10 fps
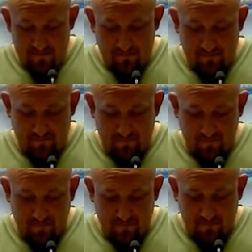
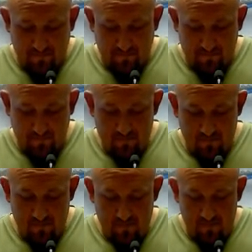
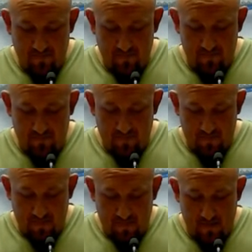
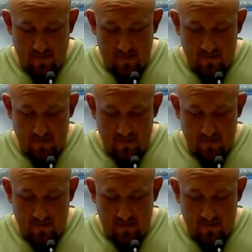Nothing is said.